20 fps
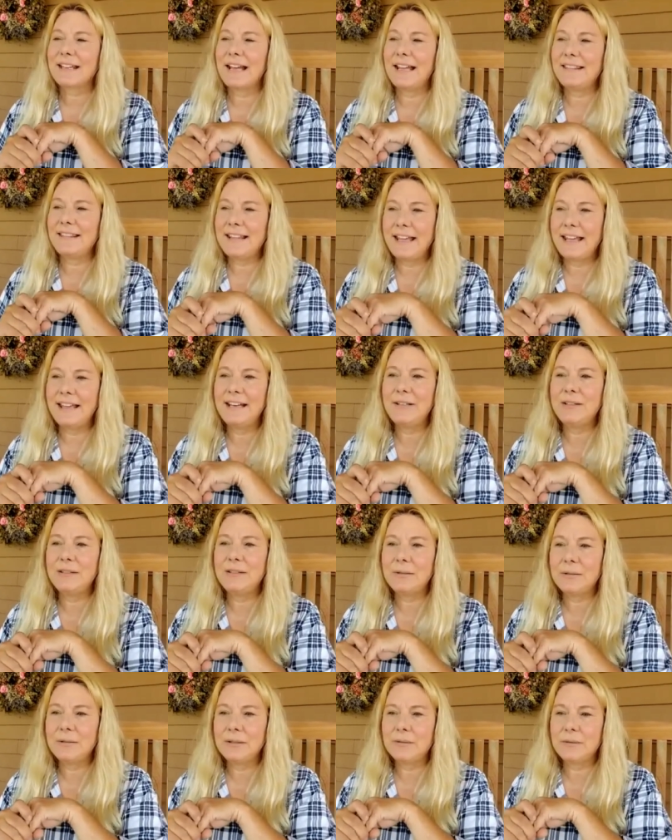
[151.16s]
then
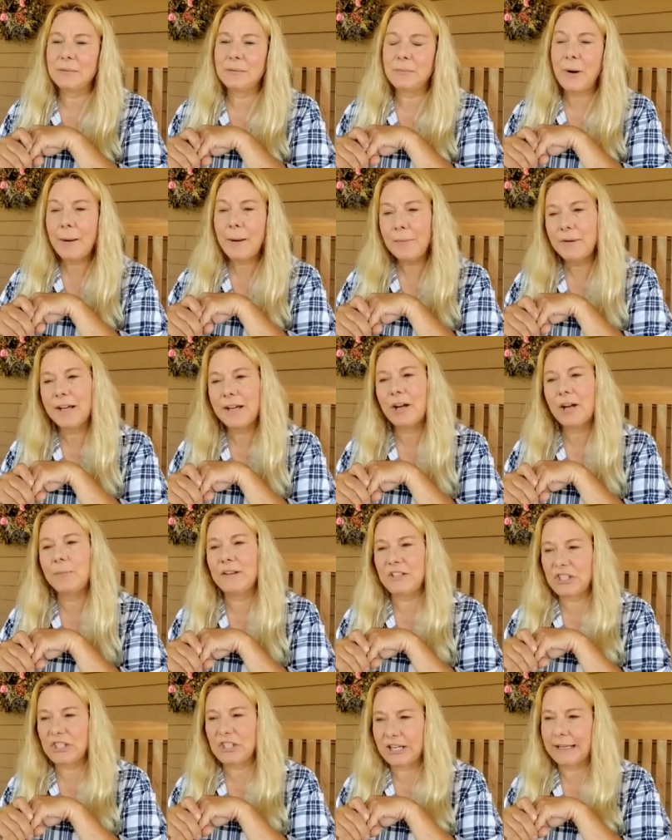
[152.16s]
probably come
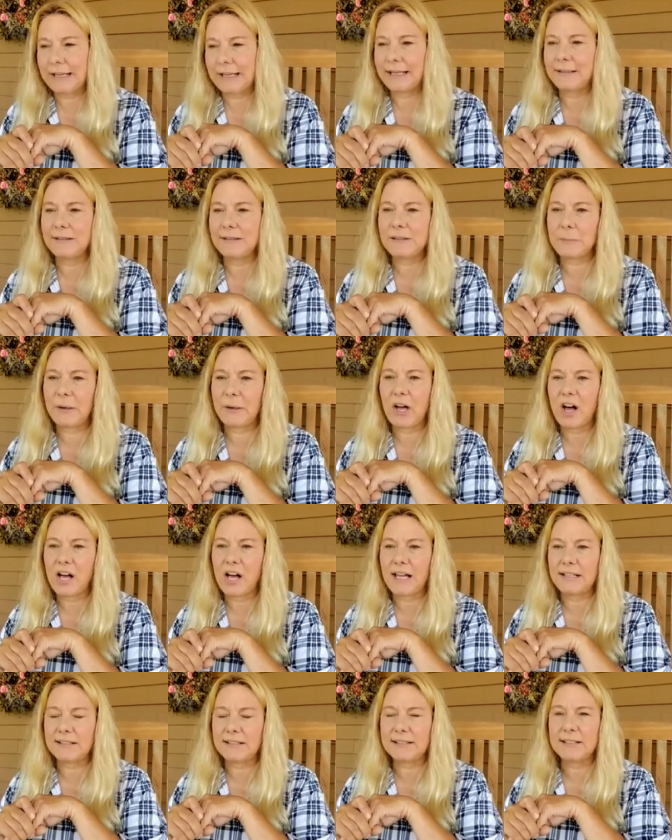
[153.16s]
the chickens
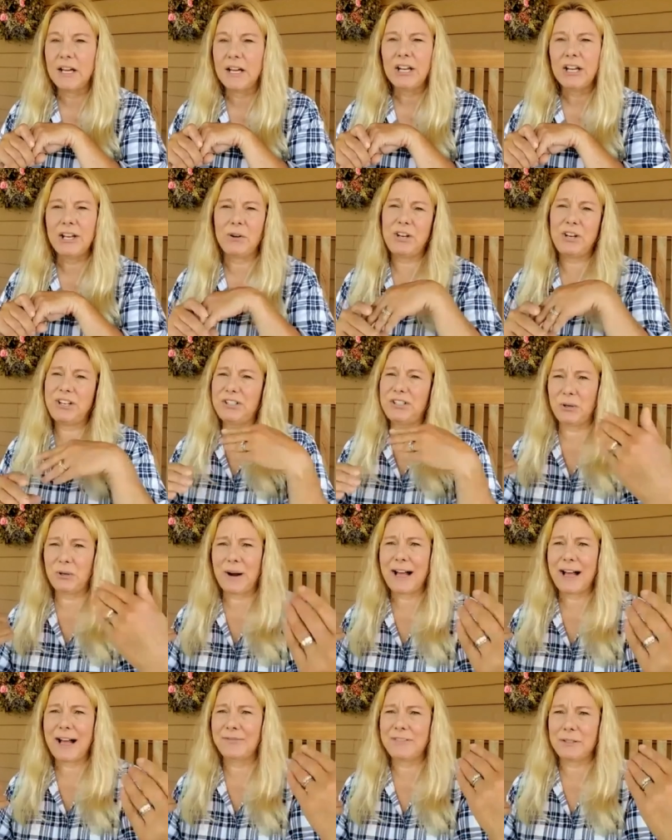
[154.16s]
because, you do
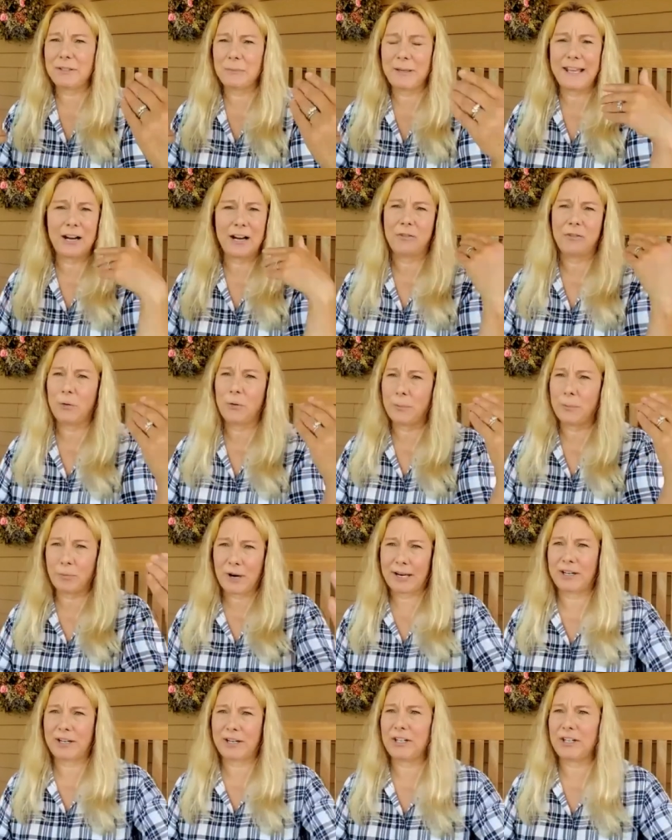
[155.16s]
have to be careful with
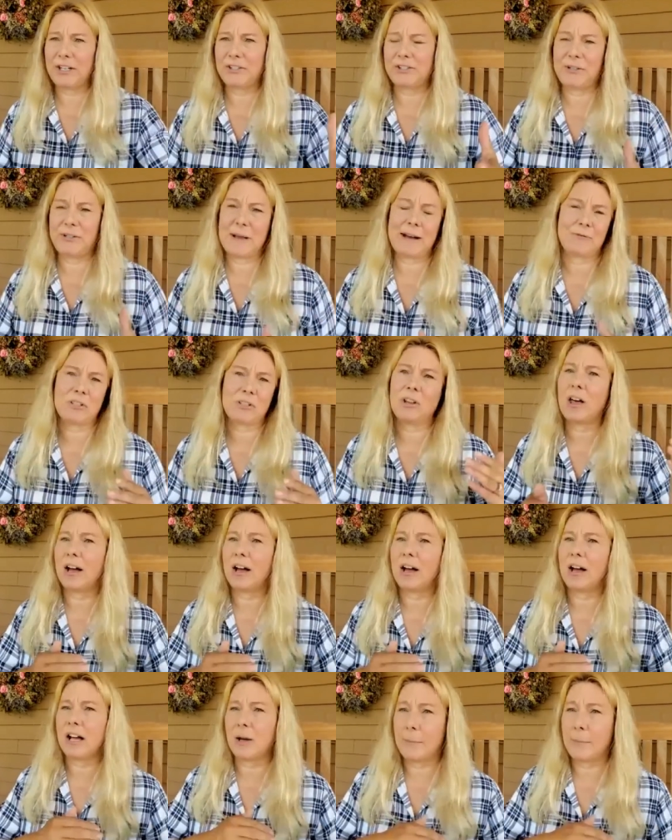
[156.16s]
predators and you have to
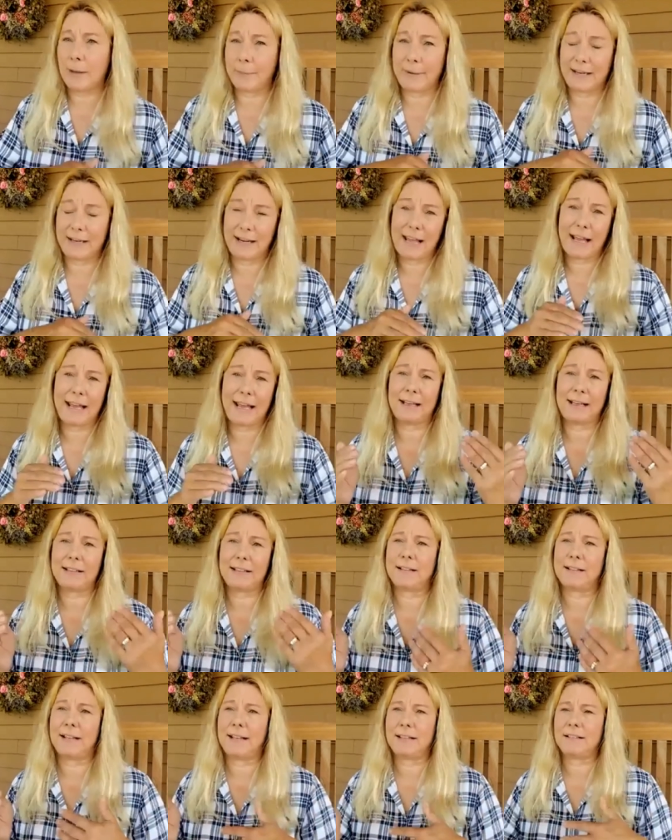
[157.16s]
lock them up at night
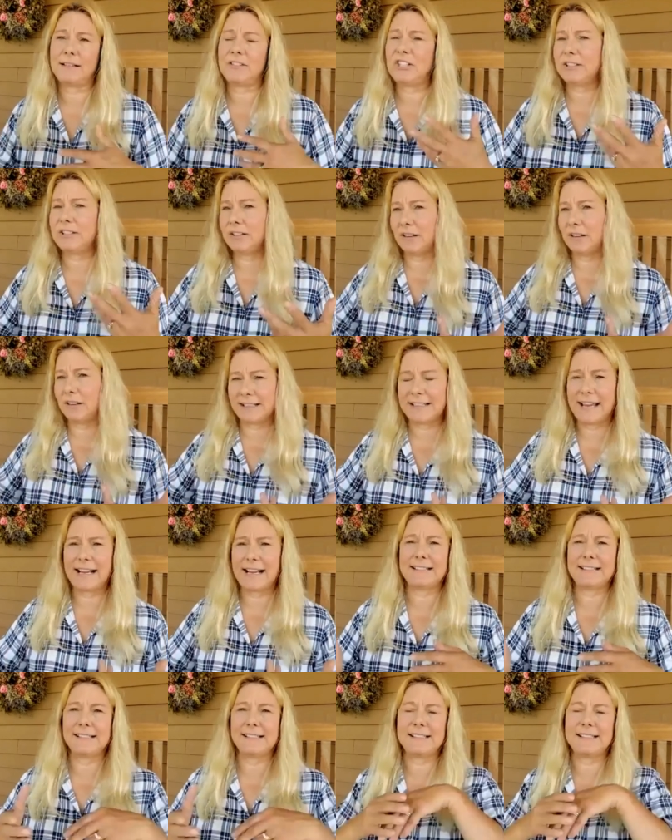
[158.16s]
and collect
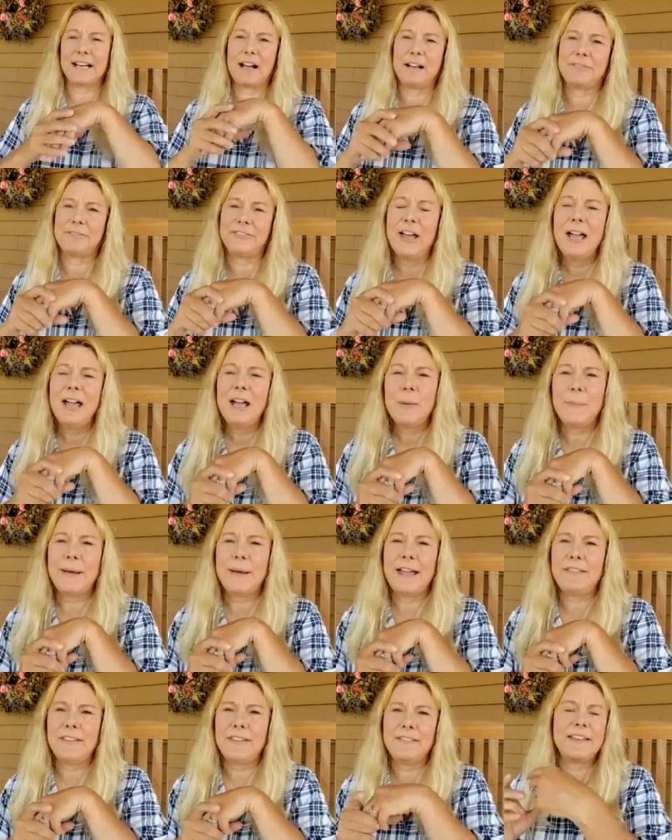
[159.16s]
eggs and stuff.
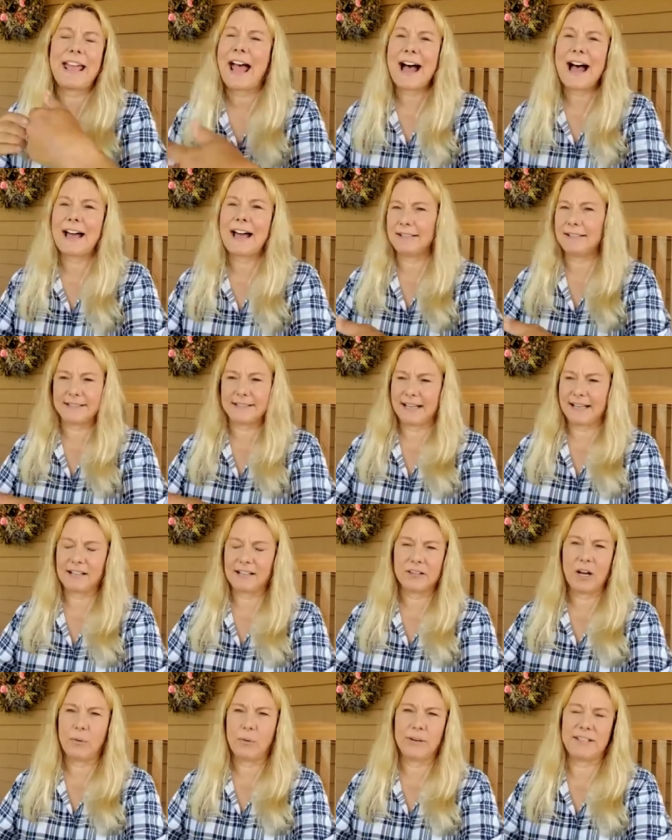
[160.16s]
And then the cat is like
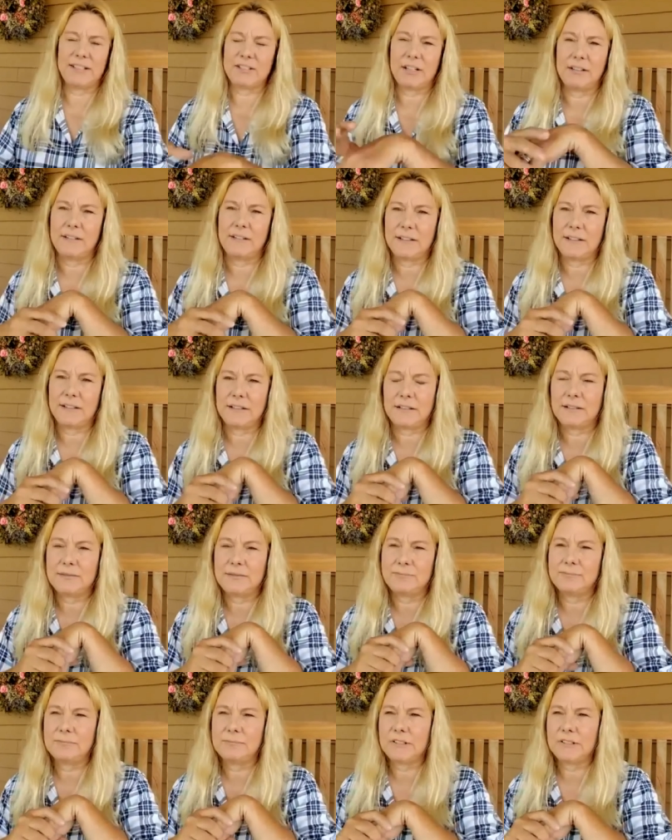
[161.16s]
lowest on
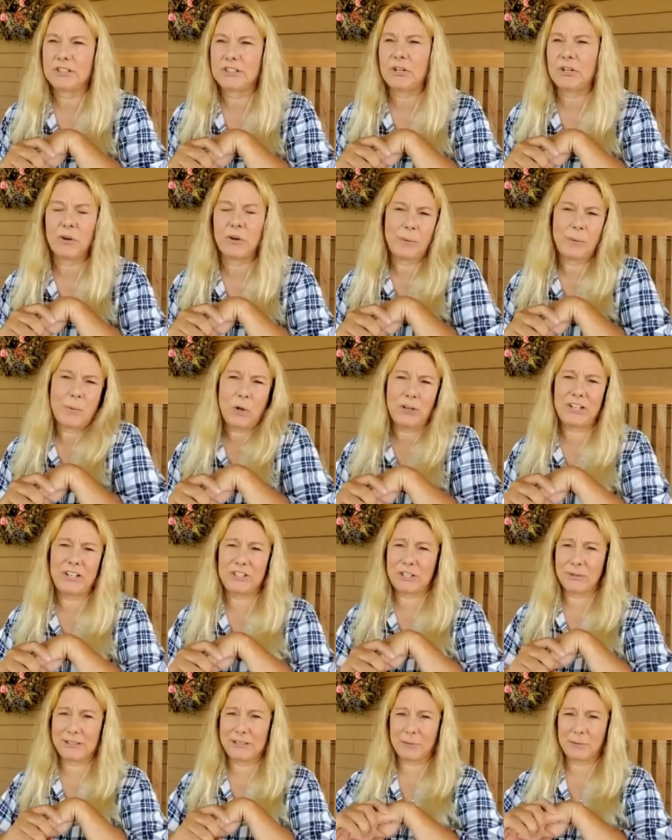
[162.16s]
the totem pole. He
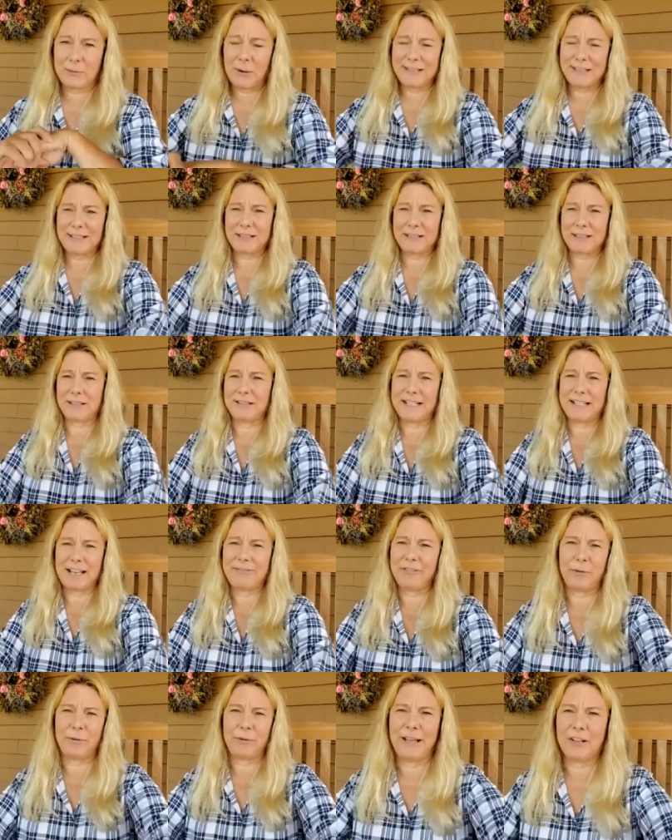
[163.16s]
shows up twice a day
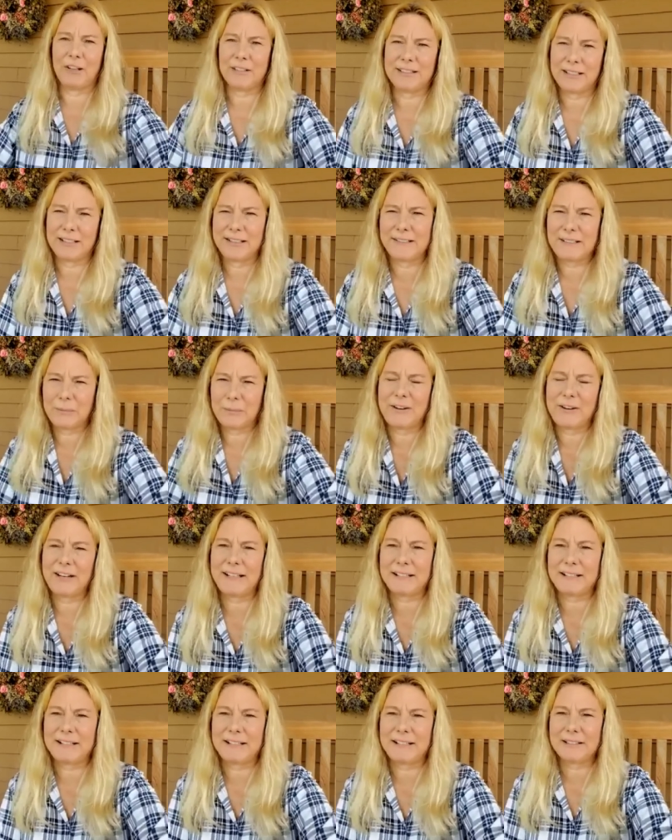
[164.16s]
for meals and that's about
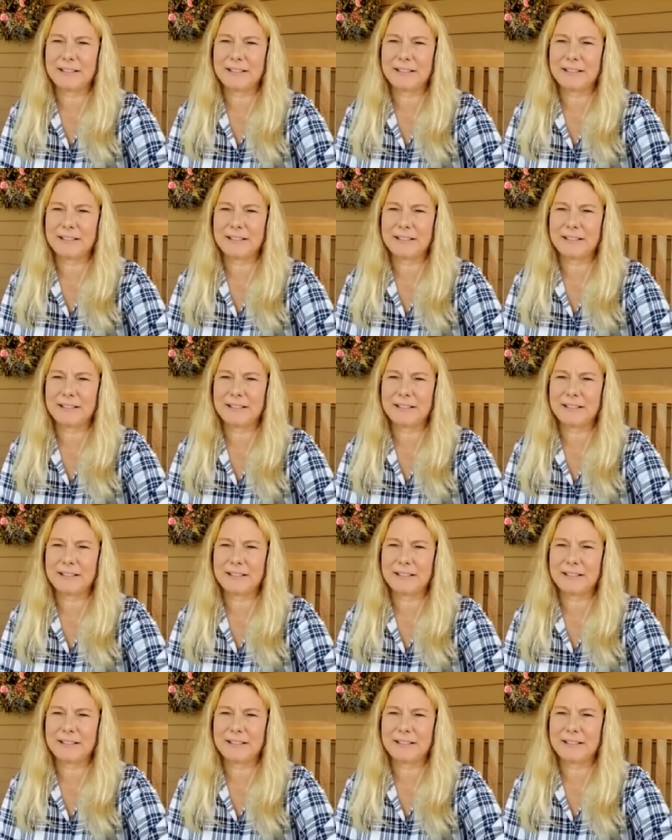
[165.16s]
it.